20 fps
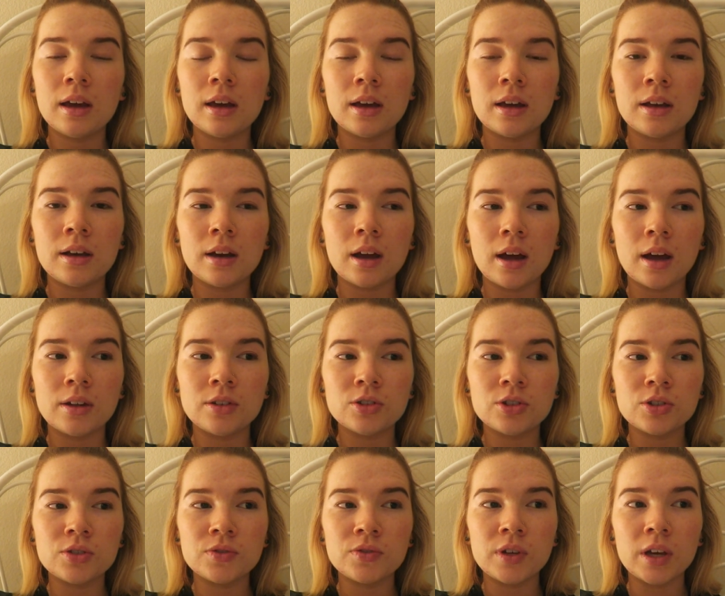and I
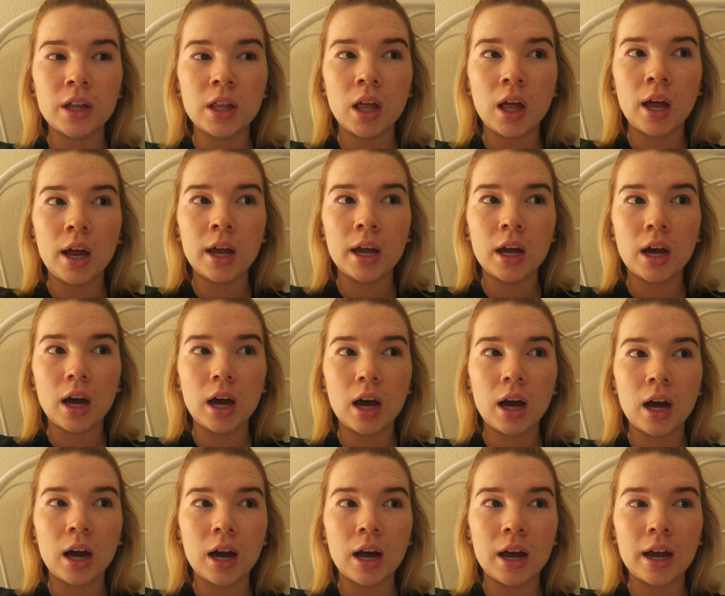just feel like
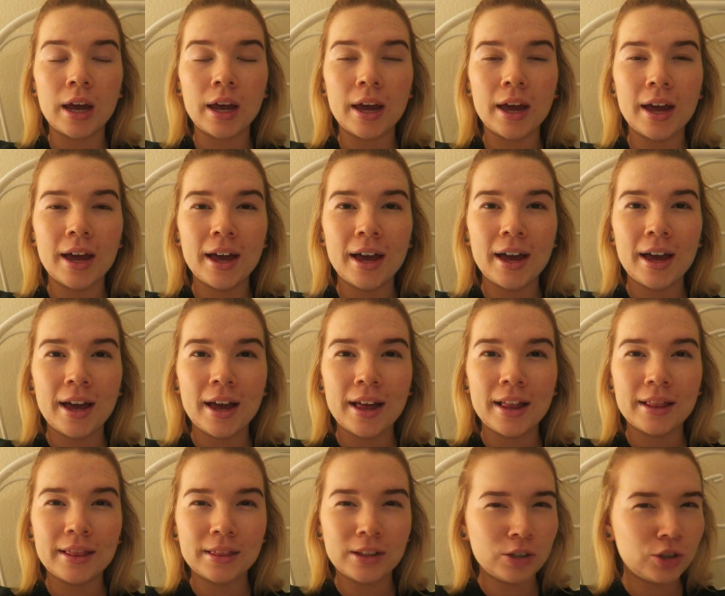I
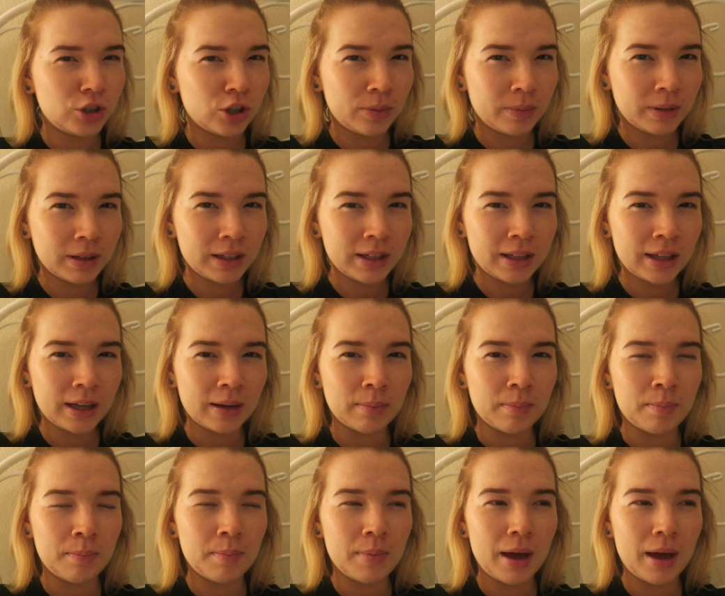legitimately, like,